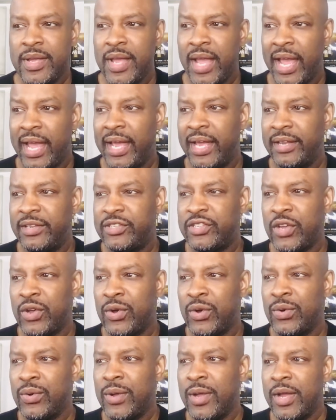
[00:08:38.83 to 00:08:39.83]
And
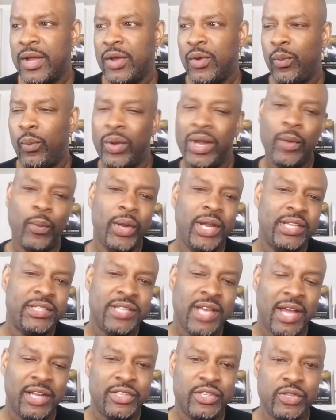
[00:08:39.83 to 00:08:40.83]
so, what I want to
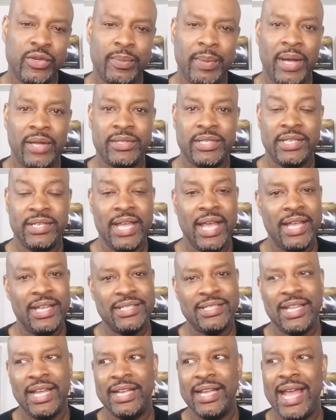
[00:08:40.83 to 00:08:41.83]
talk to you about today
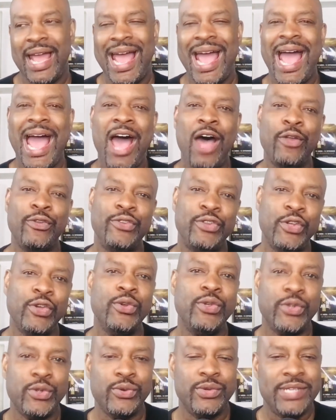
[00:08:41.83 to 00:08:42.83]
is like, how do
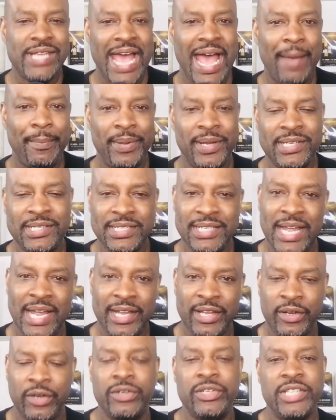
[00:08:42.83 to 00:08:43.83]
you tap into that
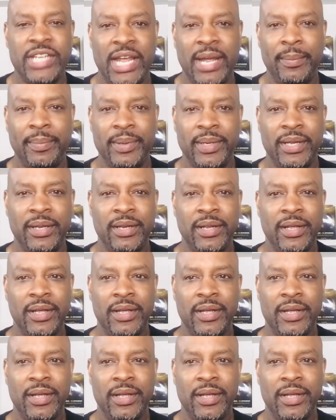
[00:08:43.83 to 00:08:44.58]
inner champion?